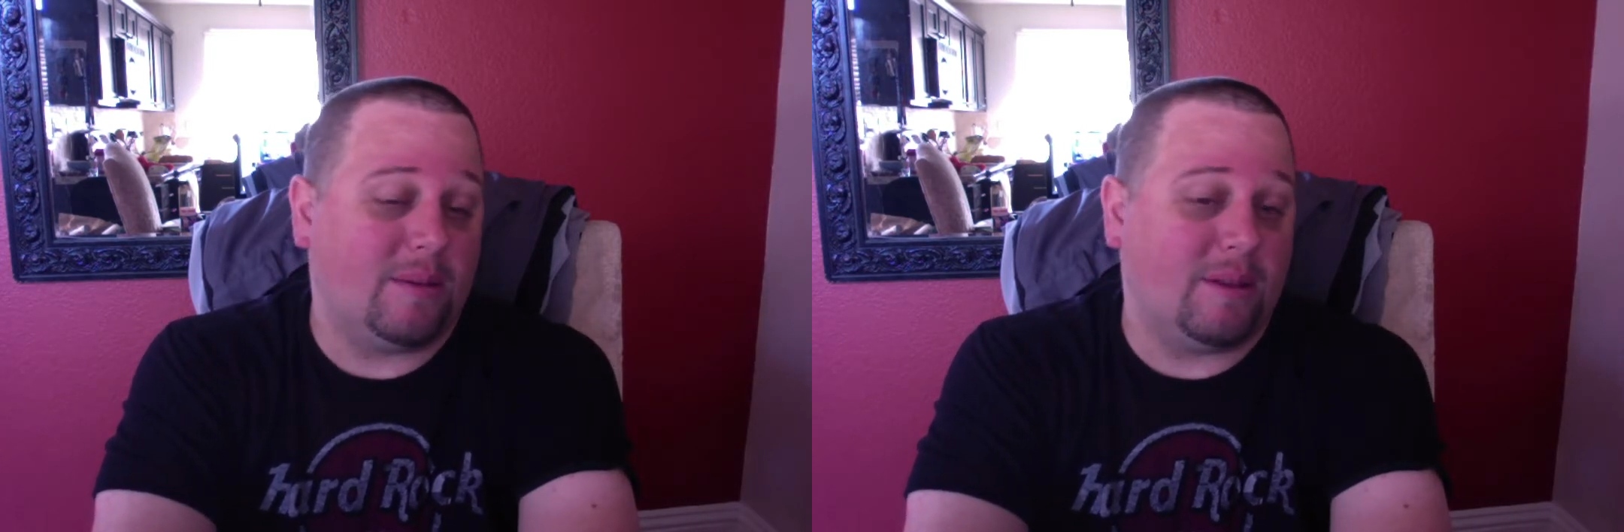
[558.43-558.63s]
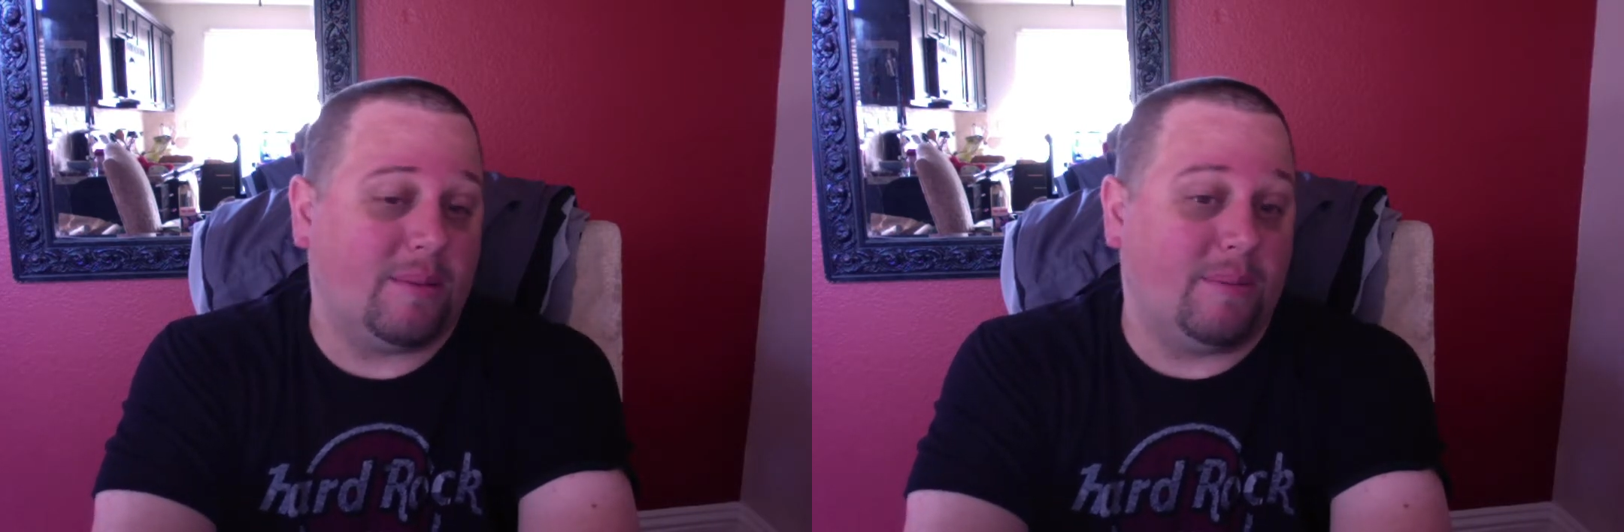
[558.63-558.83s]

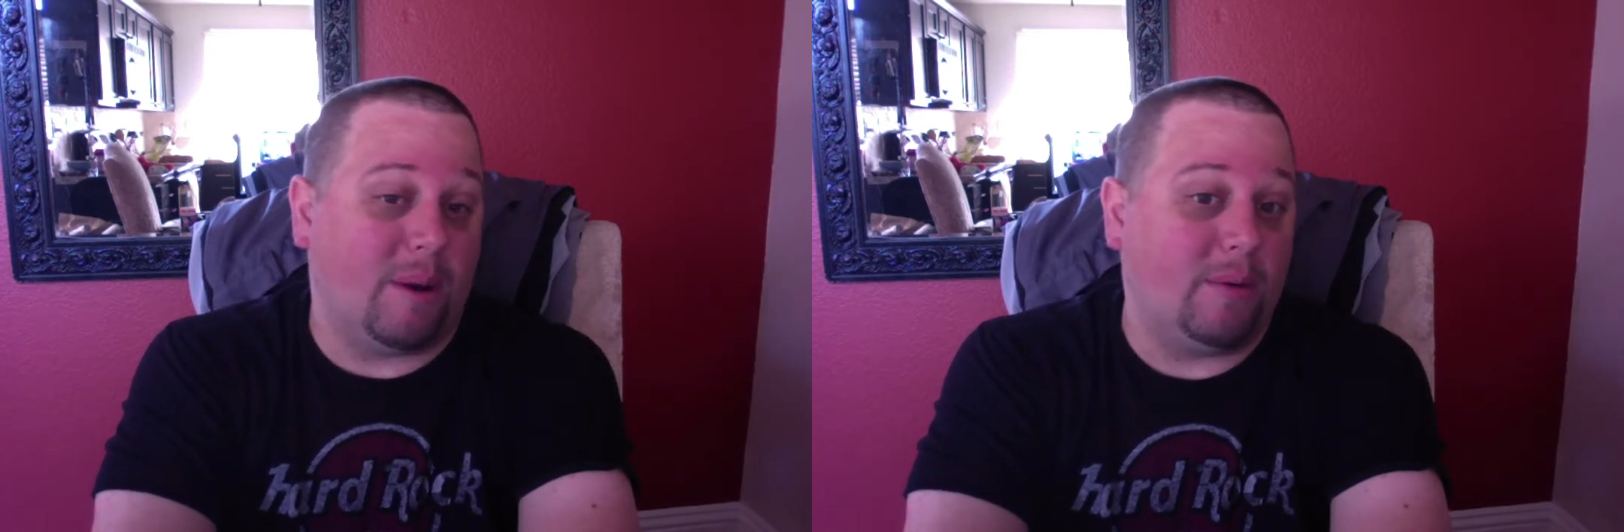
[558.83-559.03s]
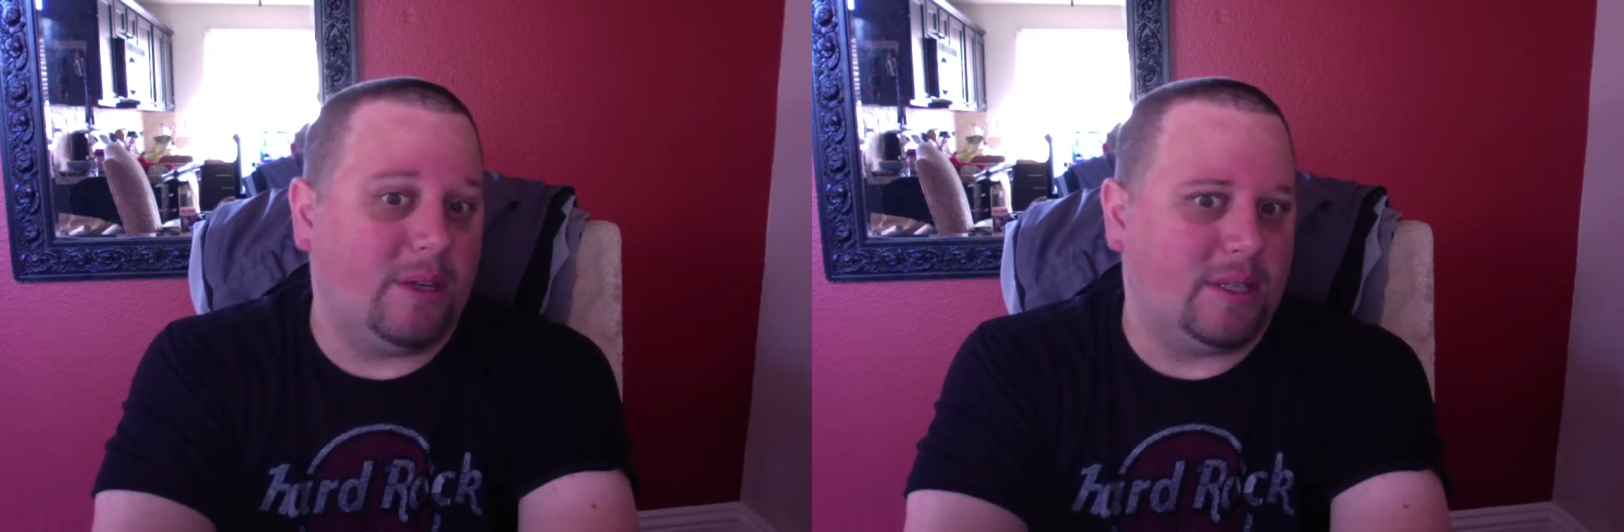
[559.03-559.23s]
the
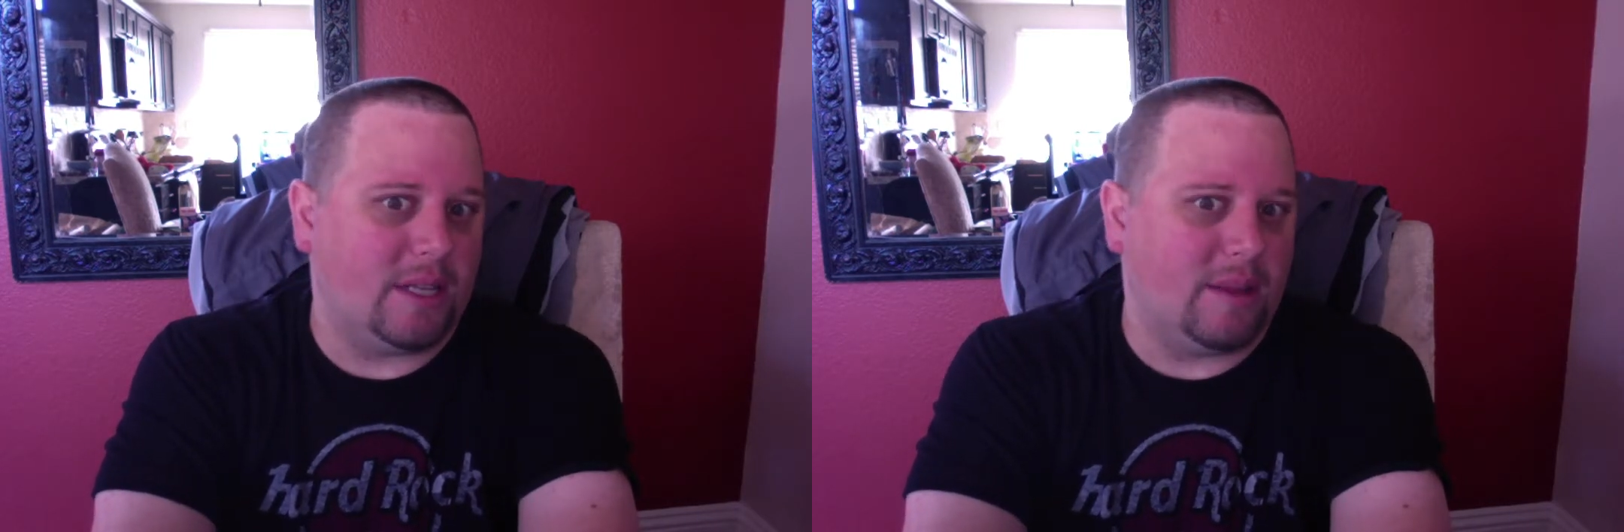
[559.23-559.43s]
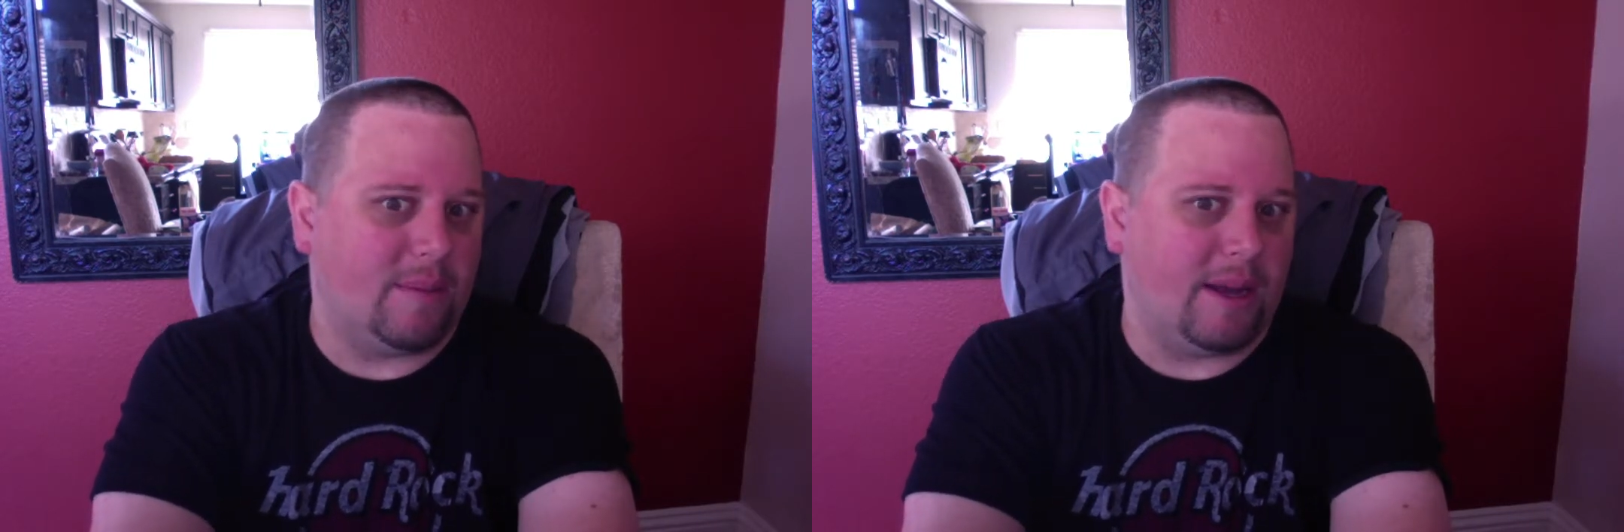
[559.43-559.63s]
bonus
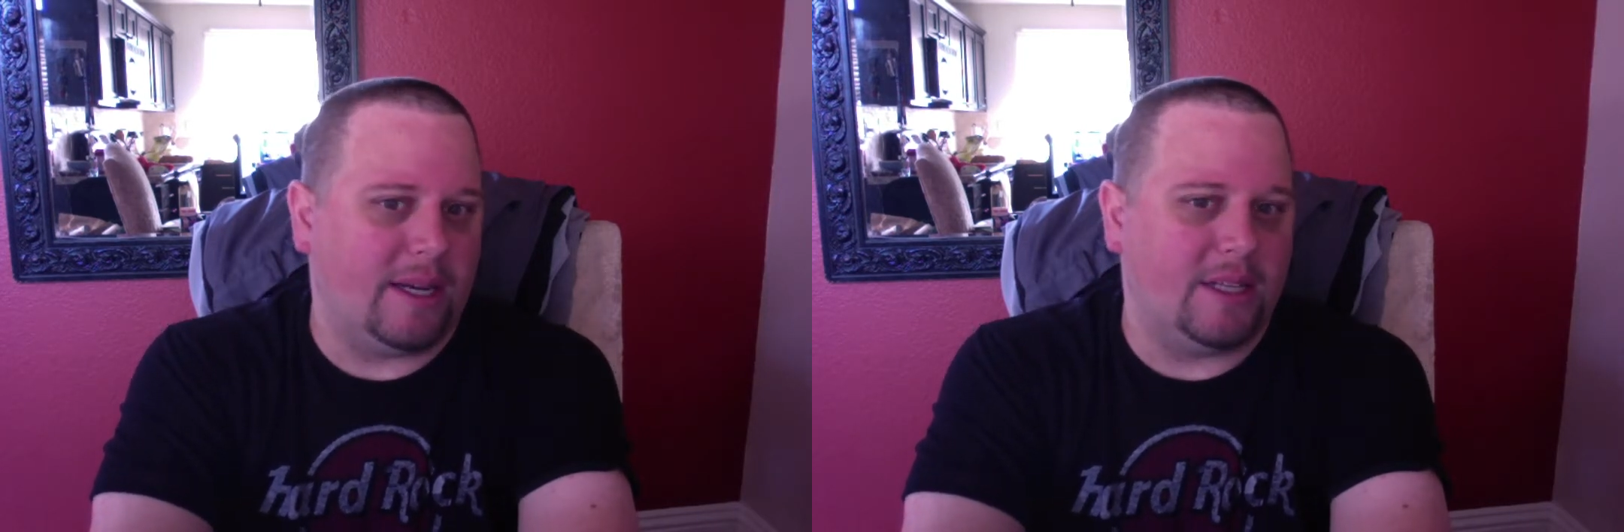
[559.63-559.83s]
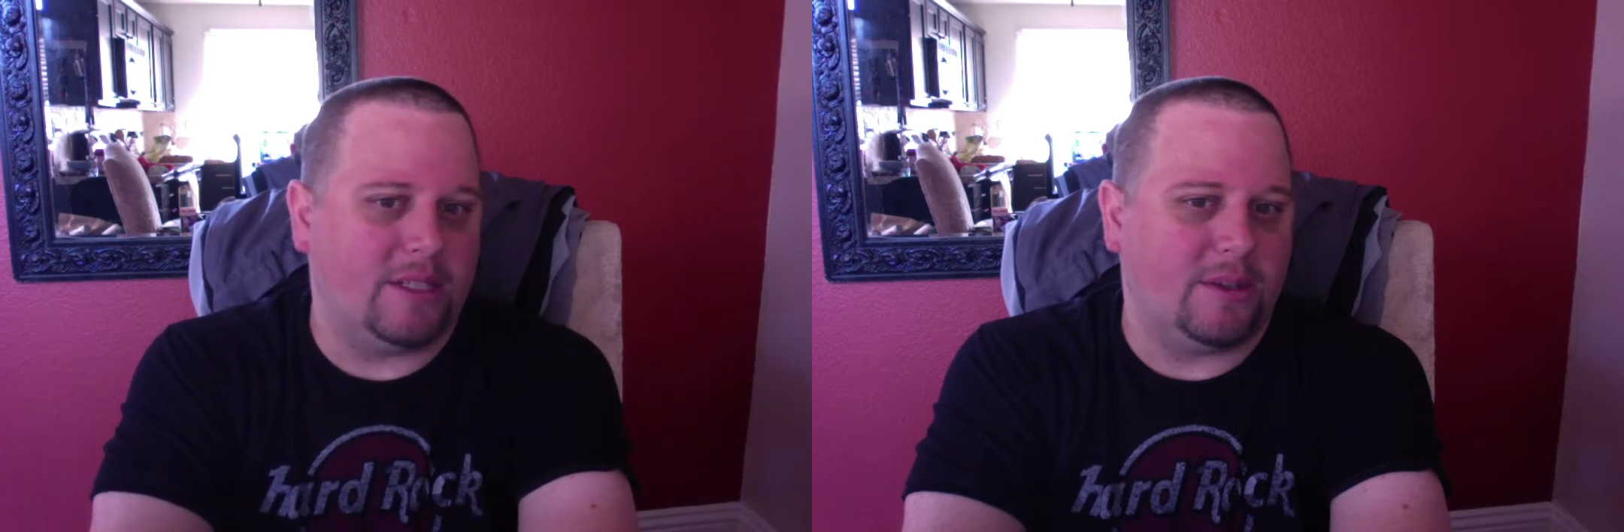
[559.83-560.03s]
and the
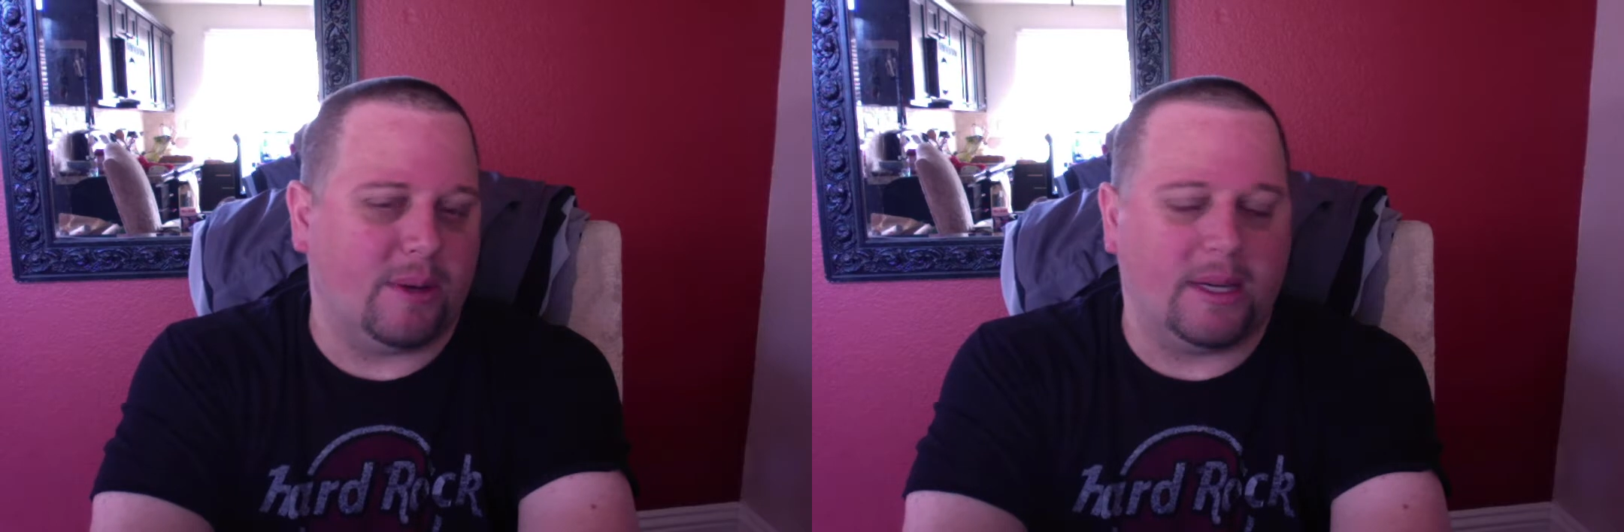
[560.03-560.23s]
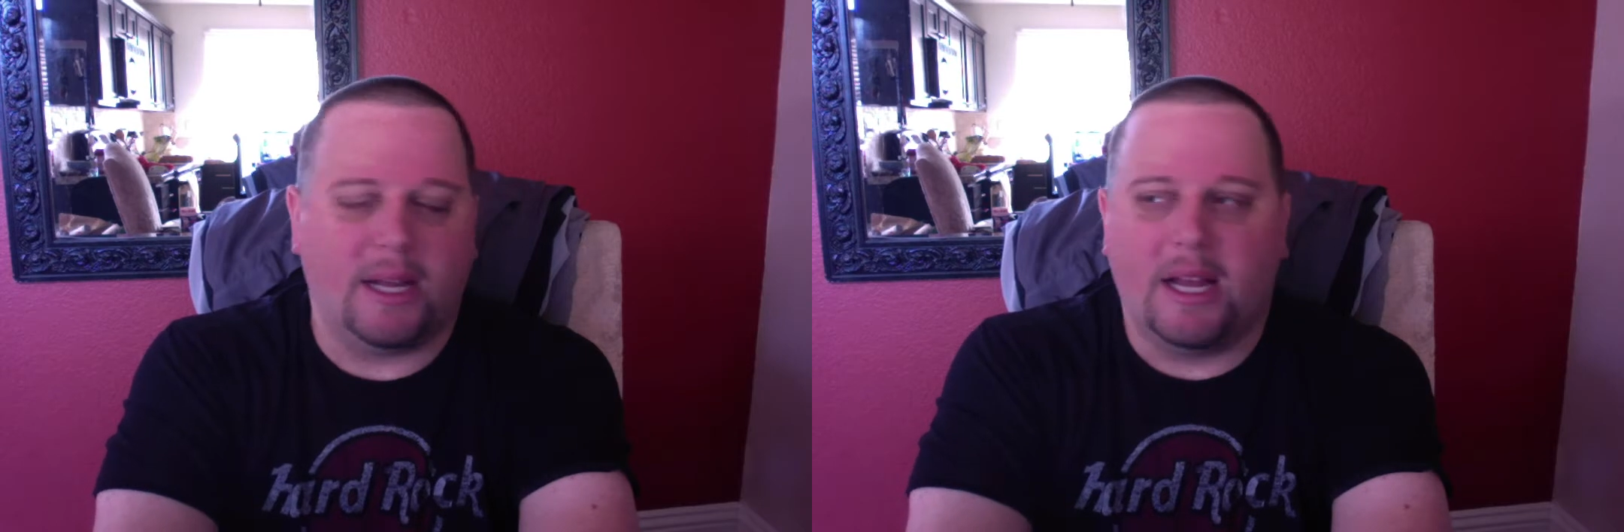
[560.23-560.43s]
minus to
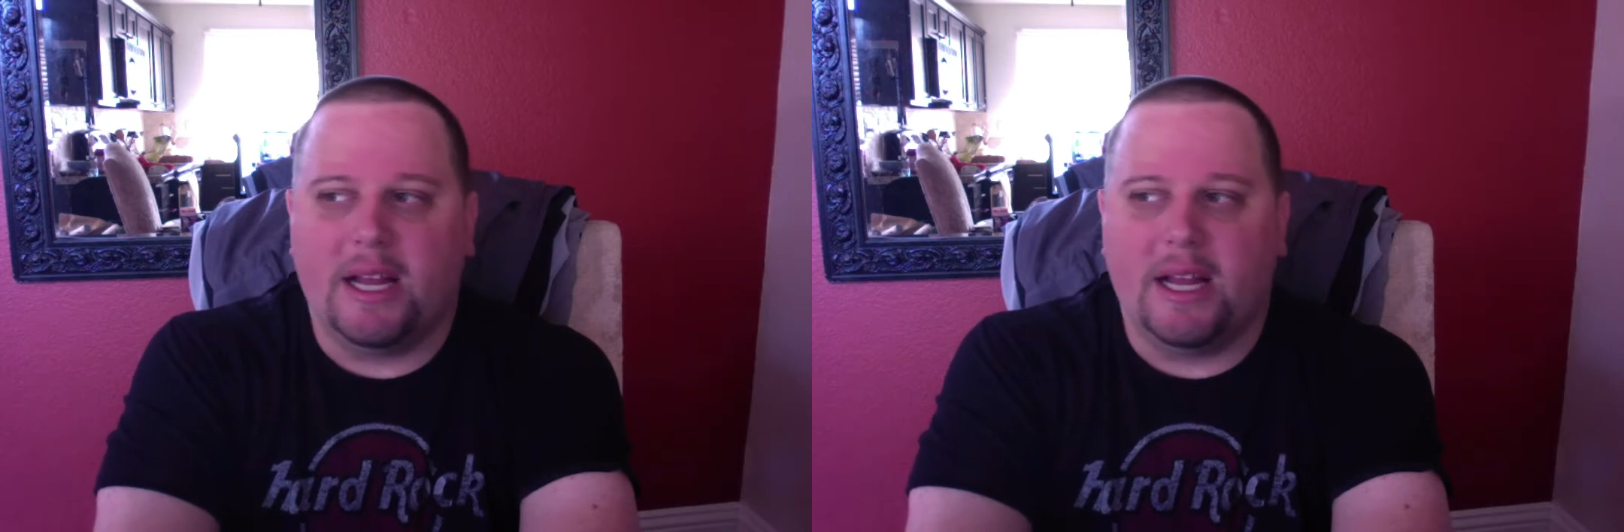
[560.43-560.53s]
it